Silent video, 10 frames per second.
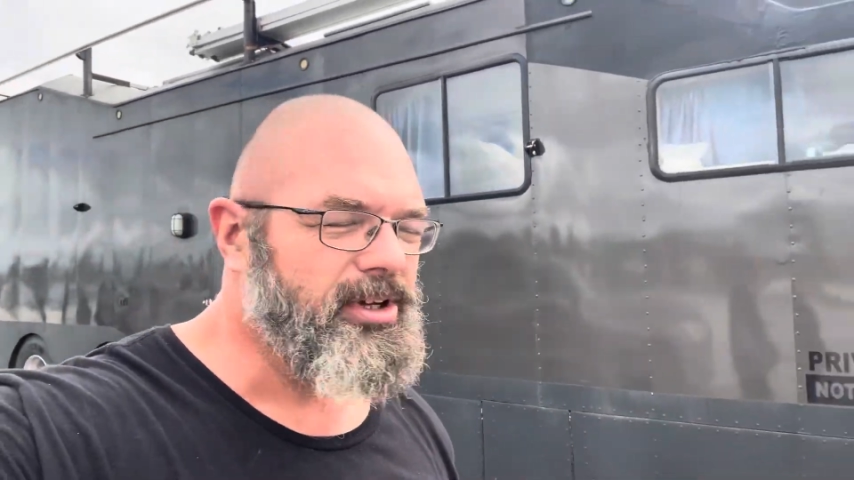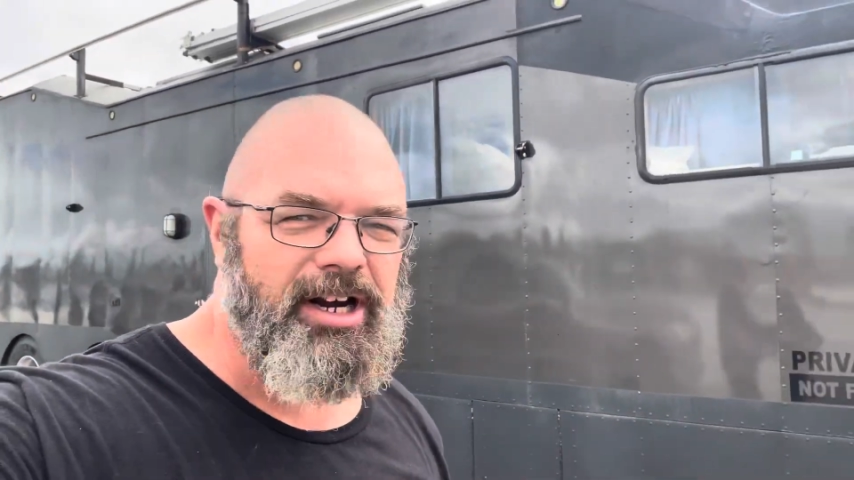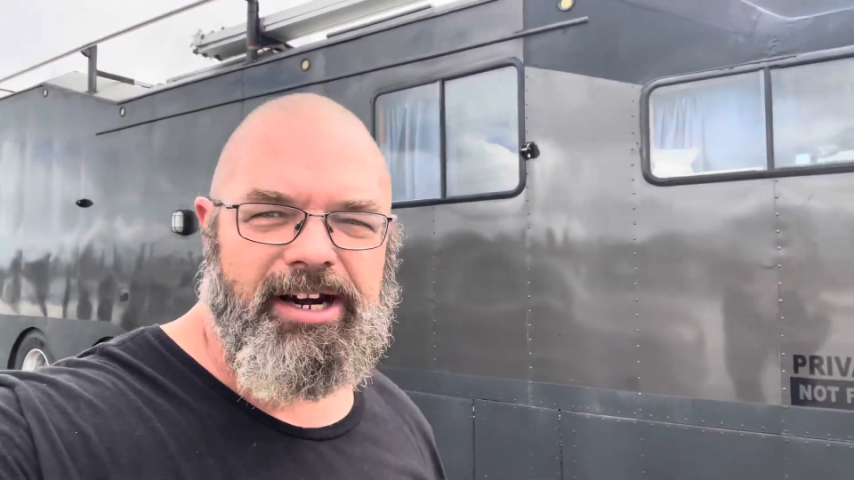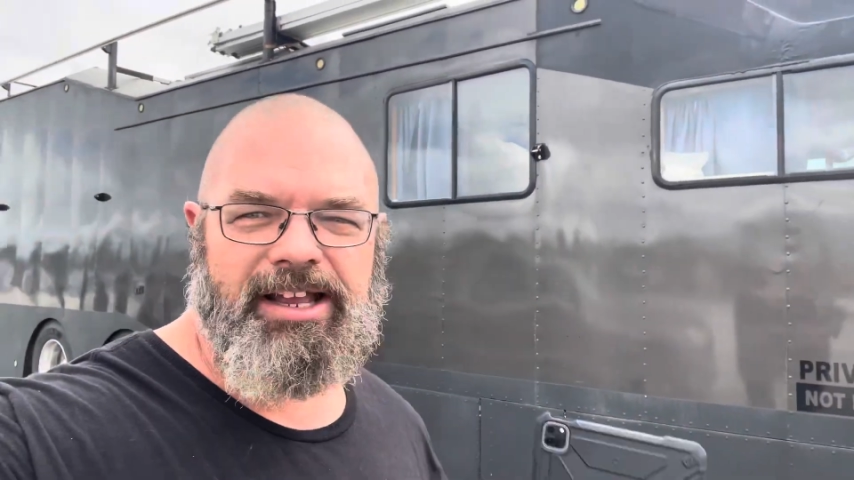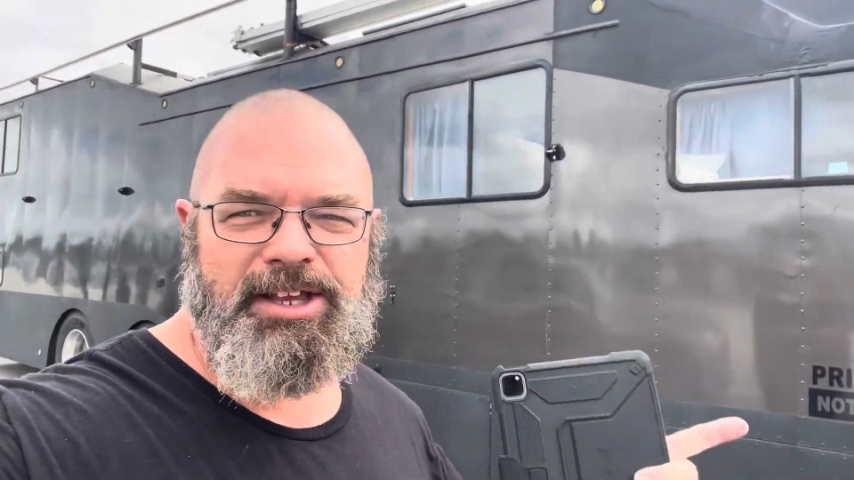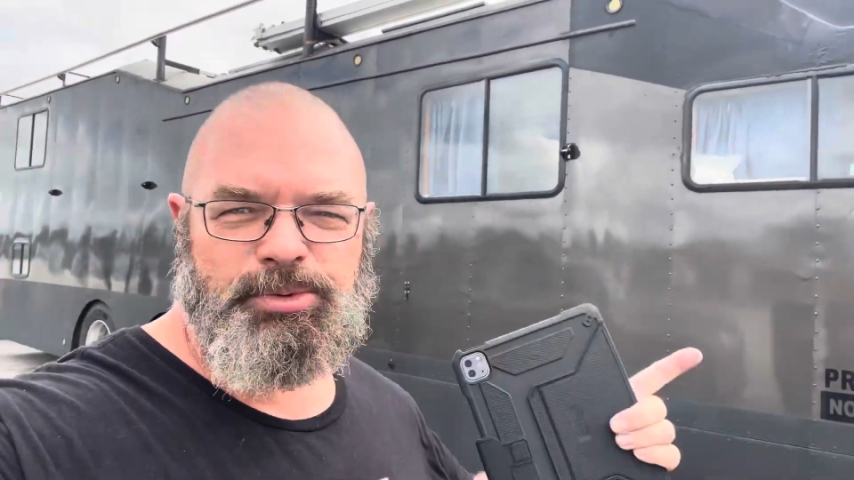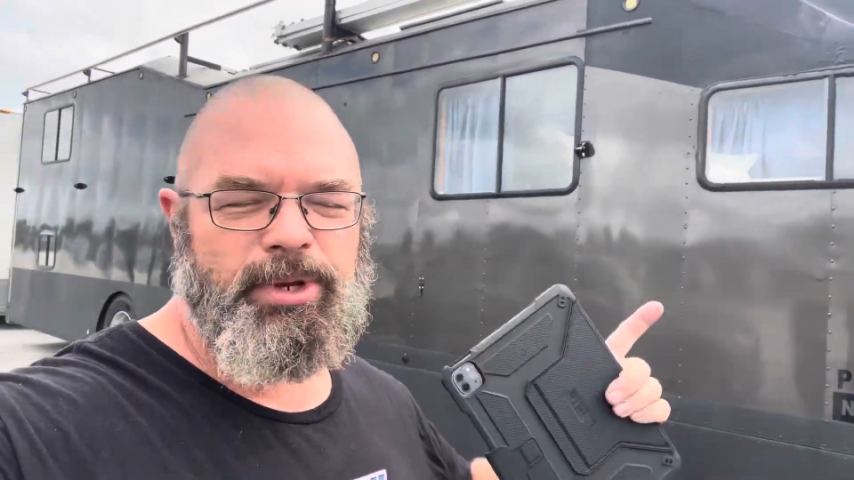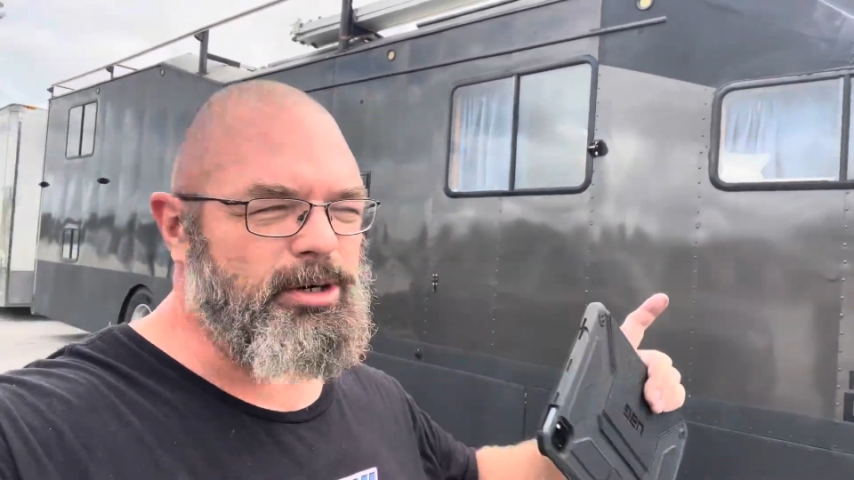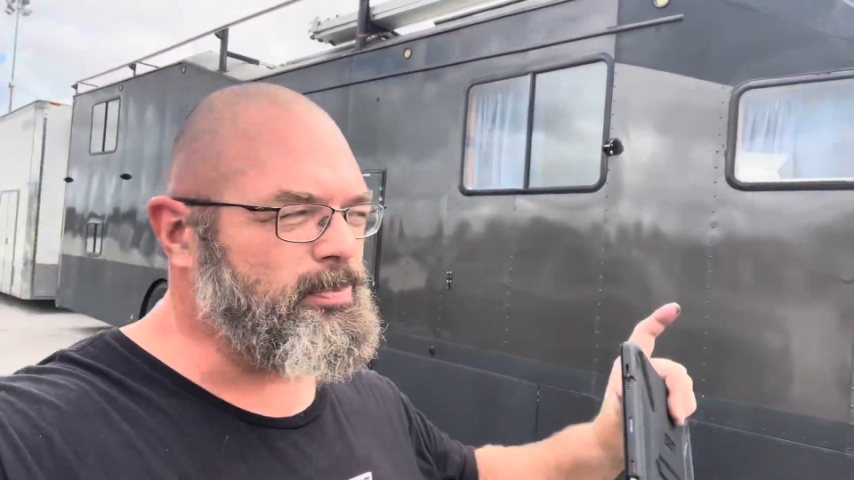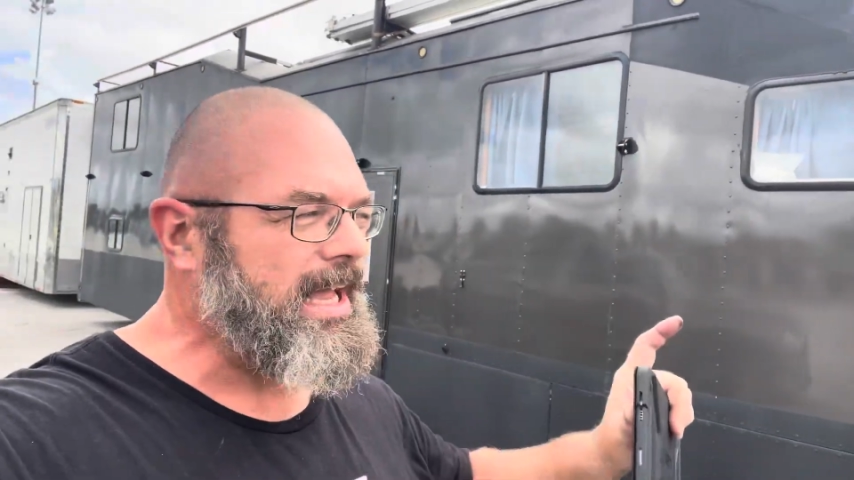All right, guys,
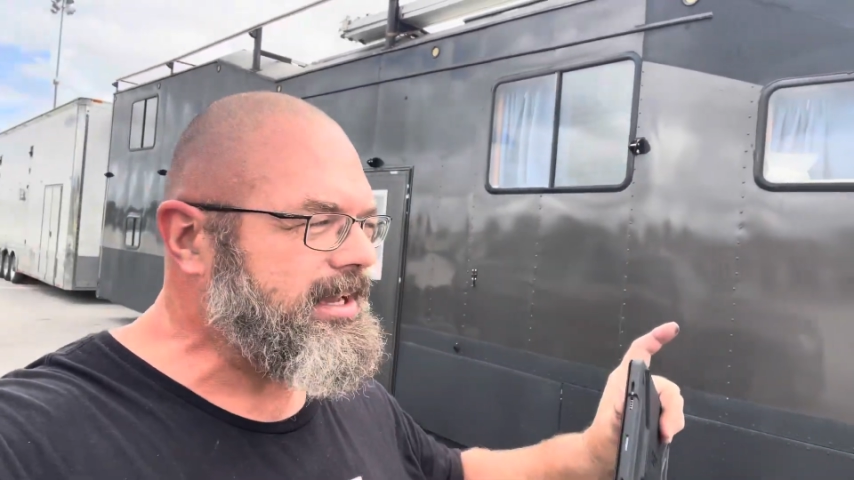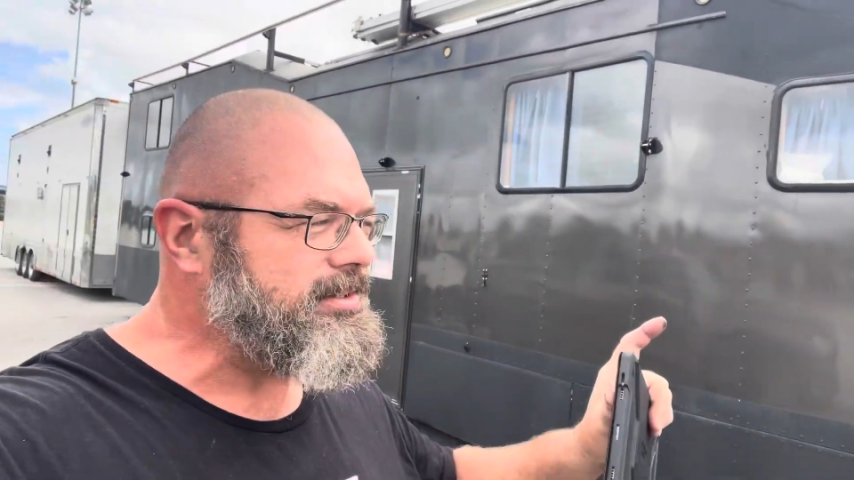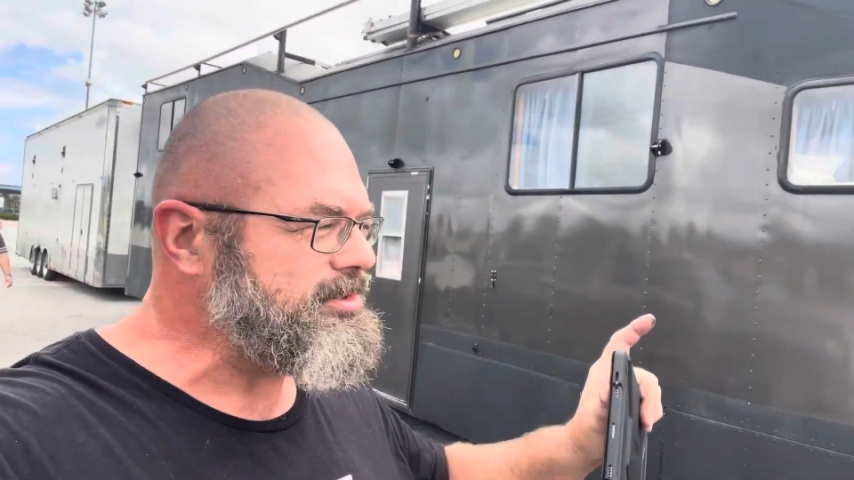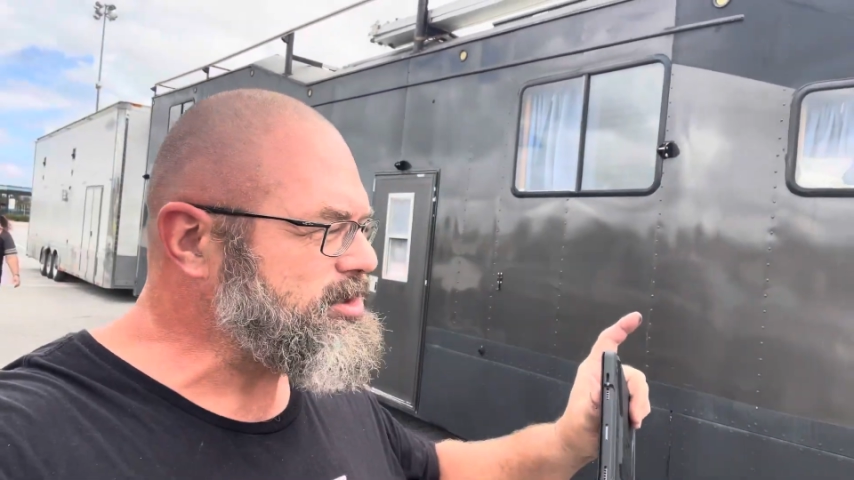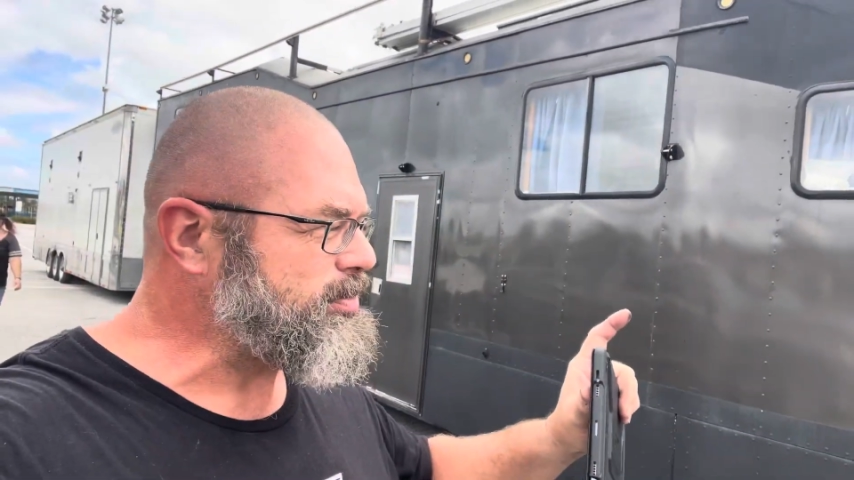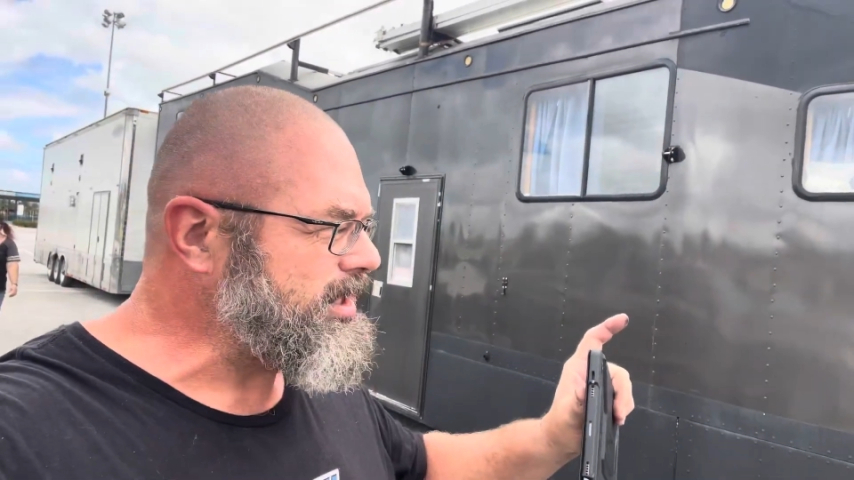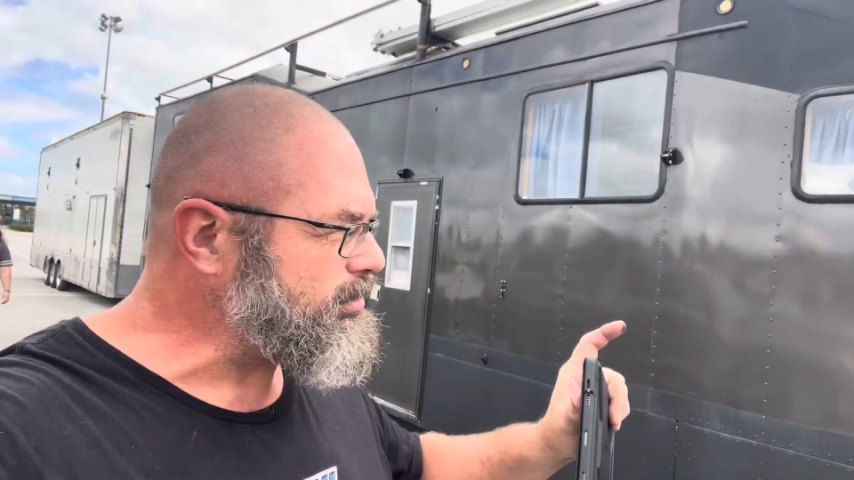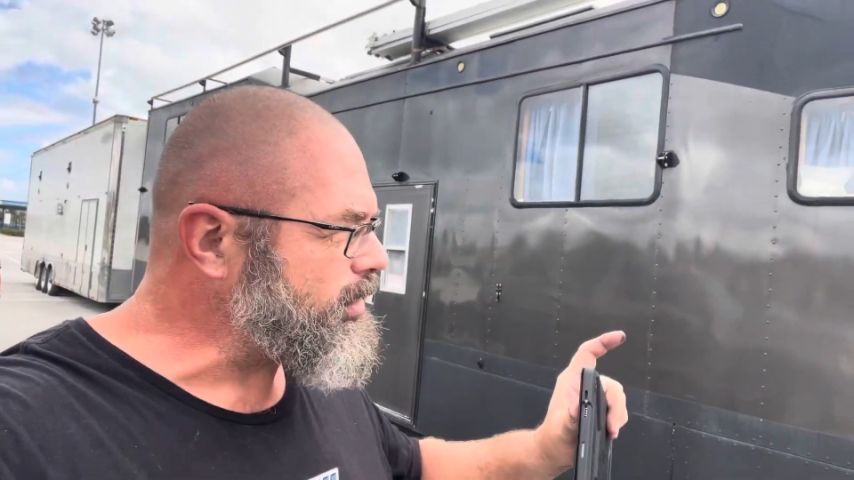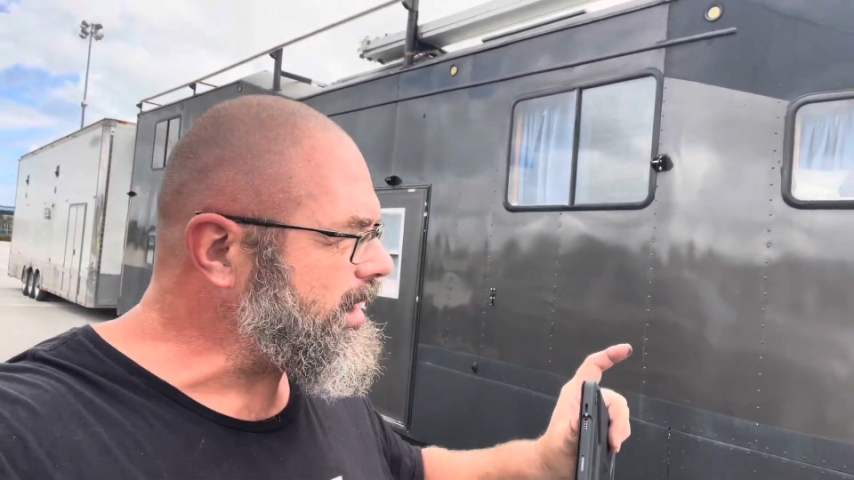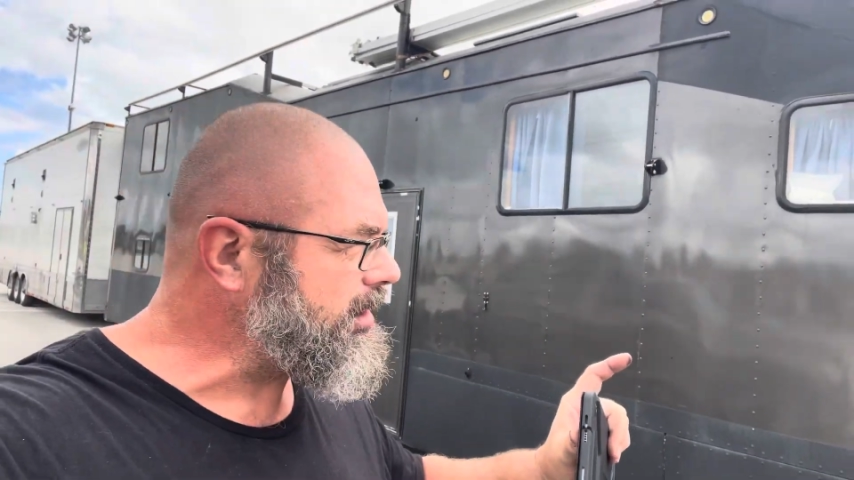we are back at the
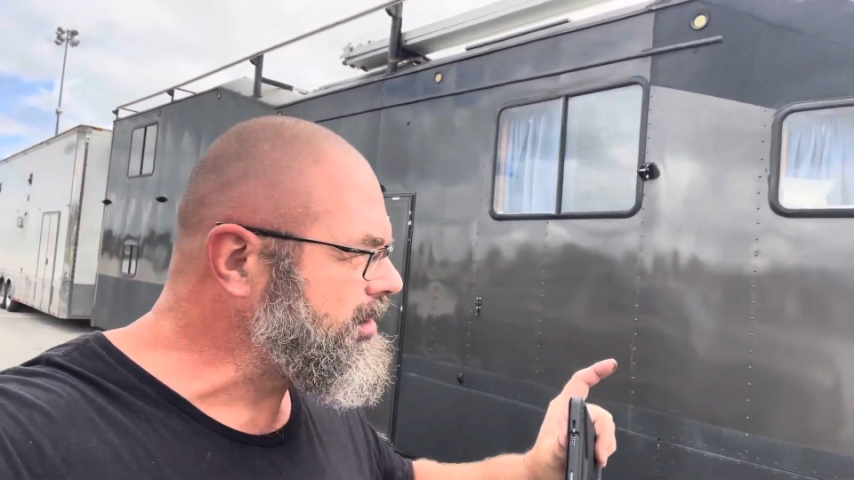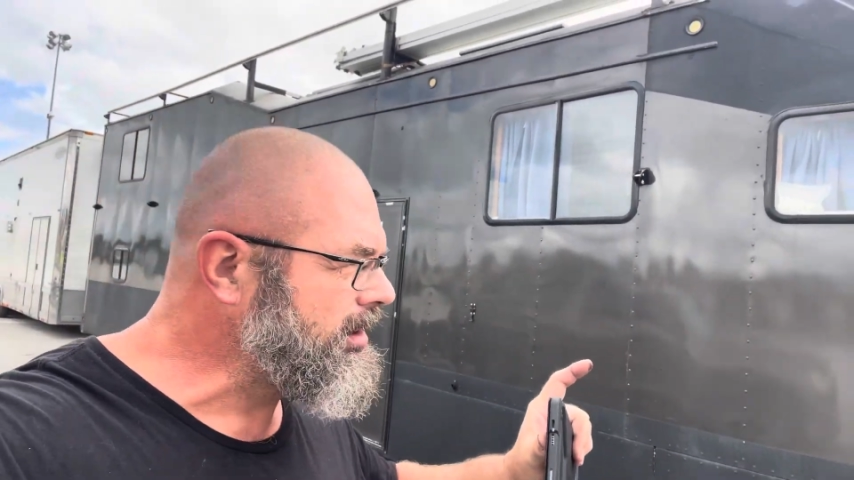Speedway.